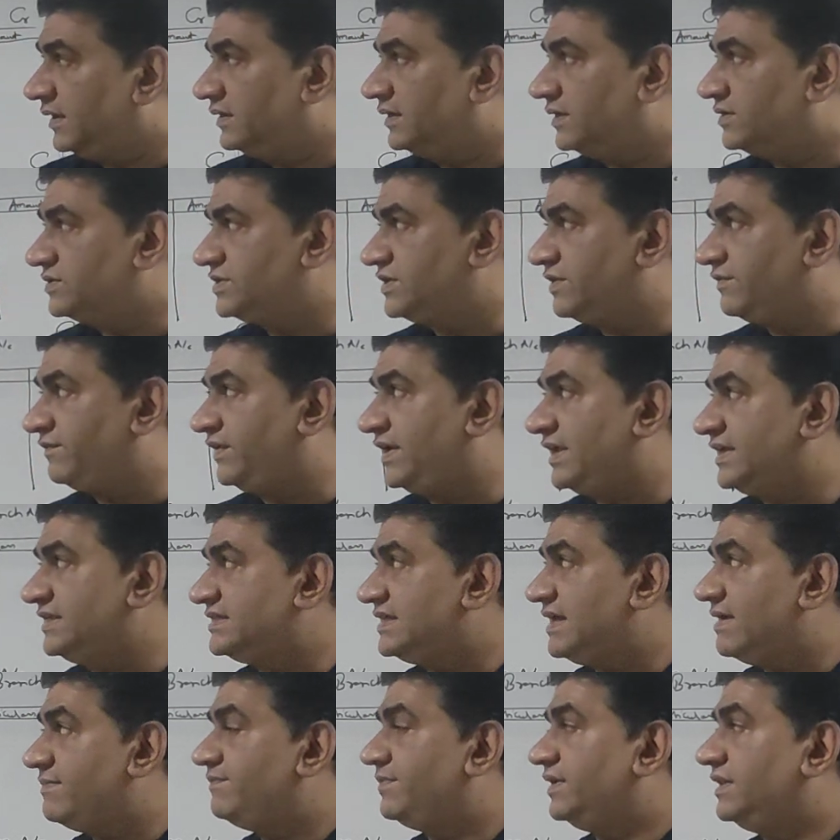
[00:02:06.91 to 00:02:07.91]
Now say for
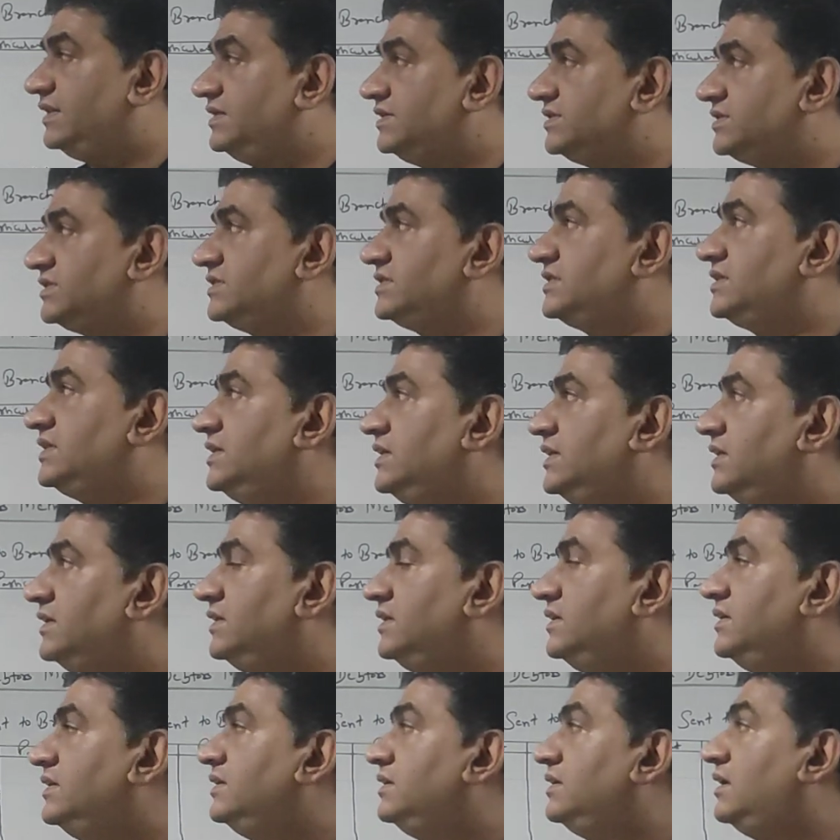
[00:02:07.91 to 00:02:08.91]
example this
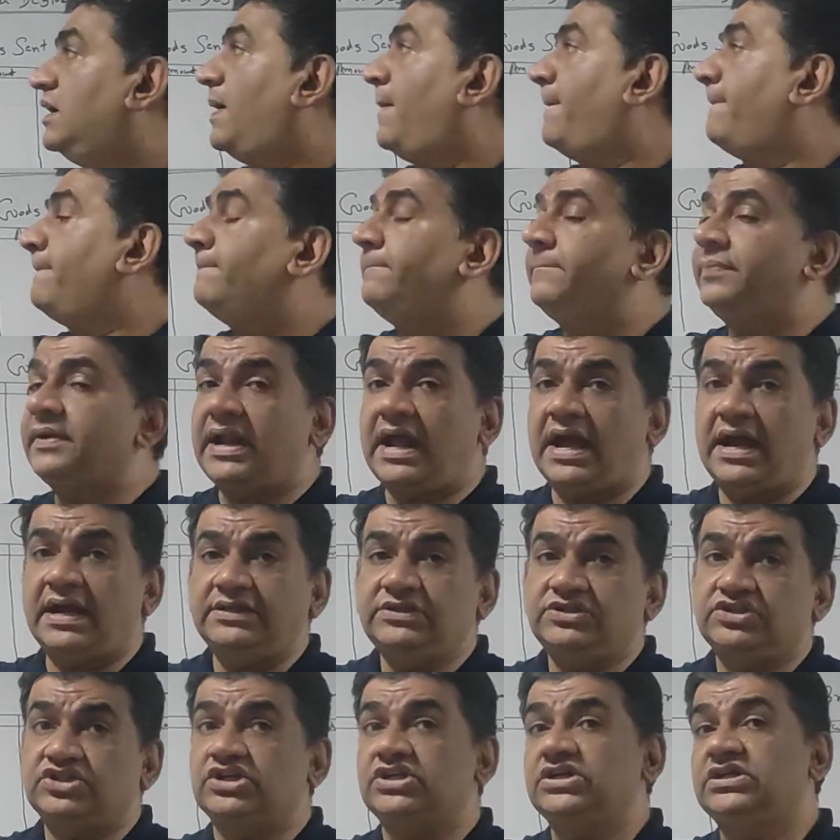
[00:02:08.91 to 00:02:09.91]

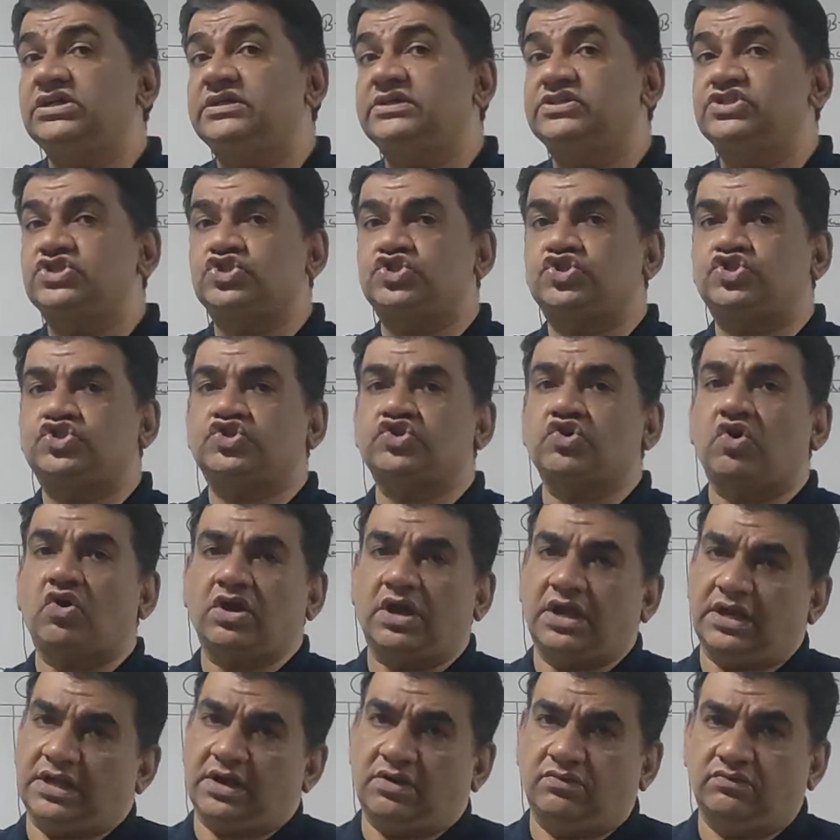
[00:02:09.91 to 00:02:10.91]
branch
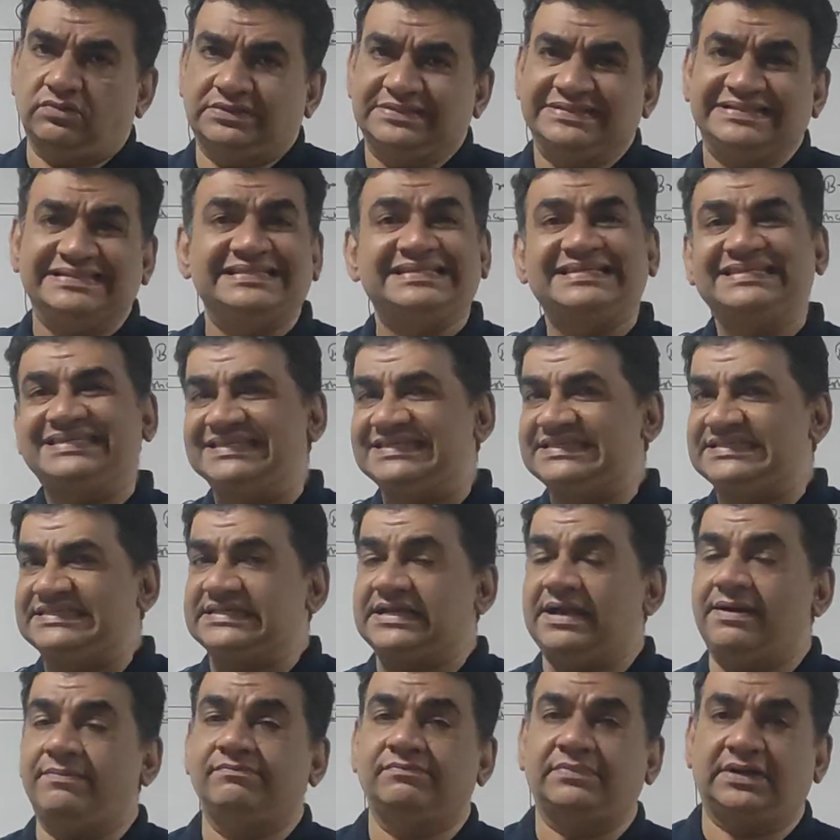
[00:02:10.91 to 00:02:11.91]
stock account, this
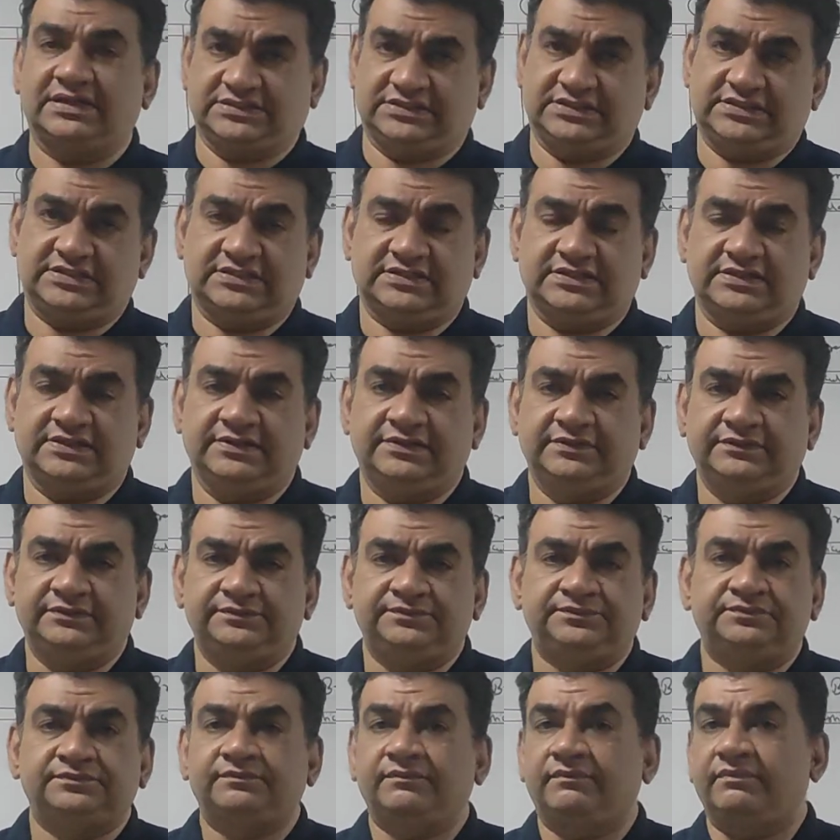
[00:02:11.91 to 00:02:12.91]
is a must.
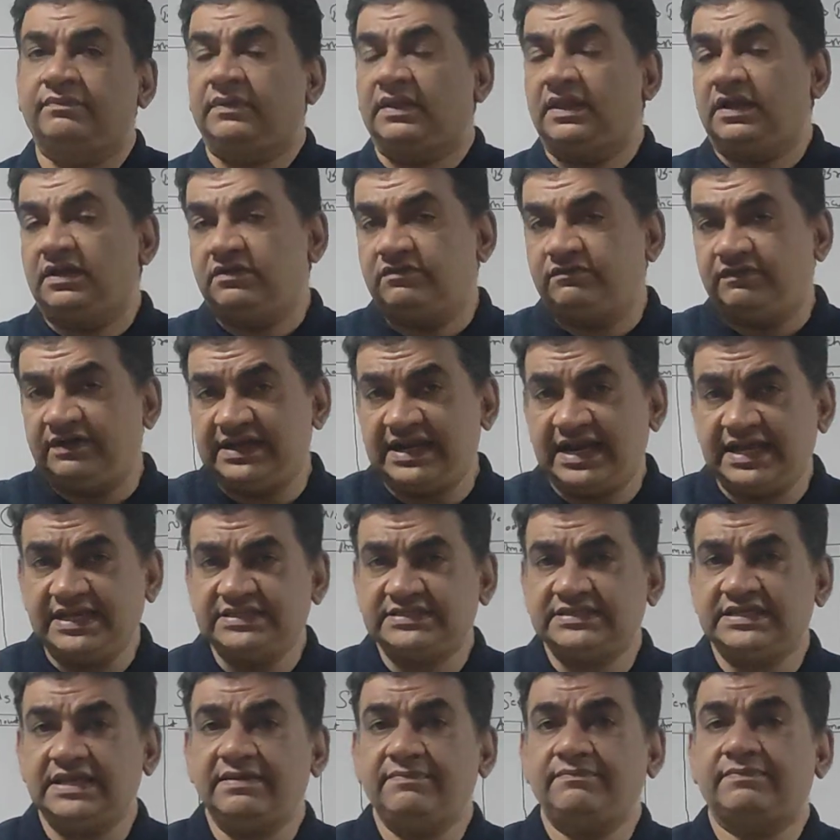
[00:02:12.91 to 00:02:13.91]
When I
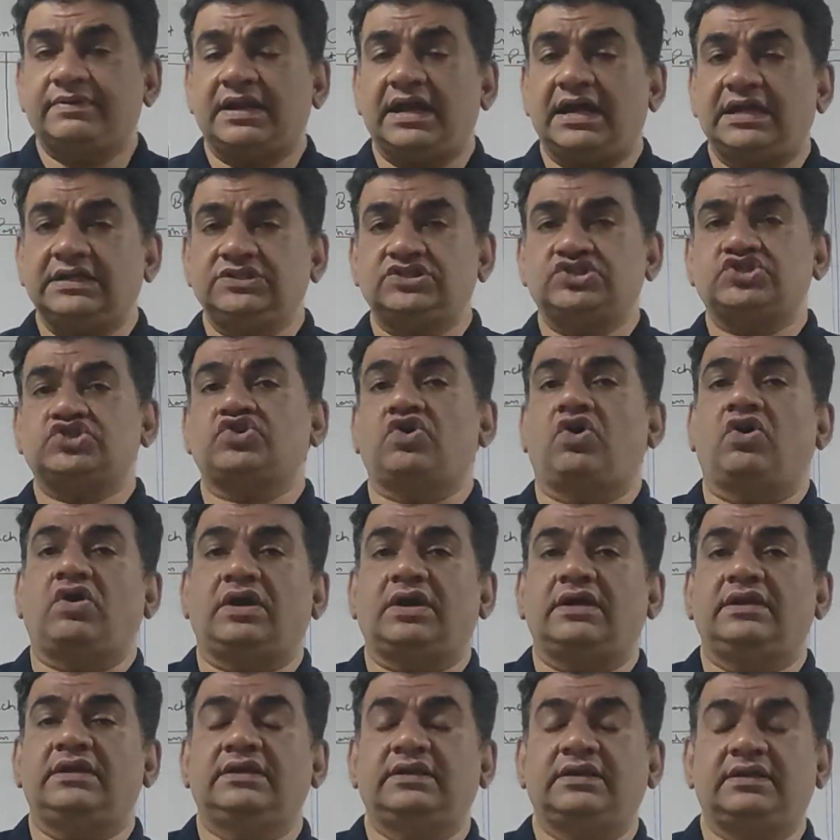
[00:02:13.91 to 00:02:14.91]
say branch
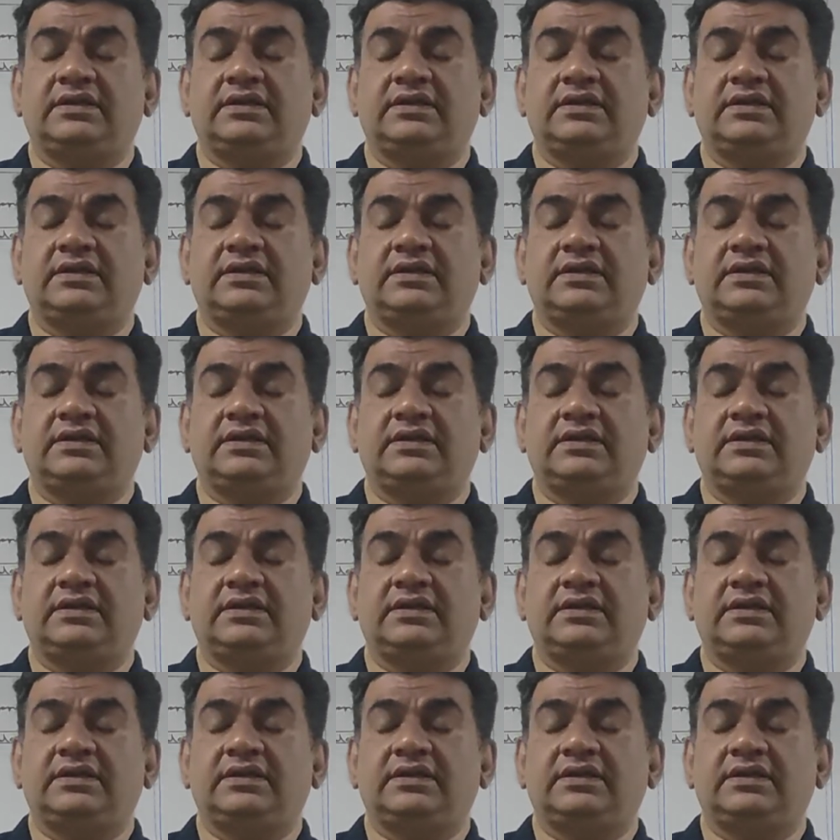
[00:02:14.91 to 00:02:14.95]
stock,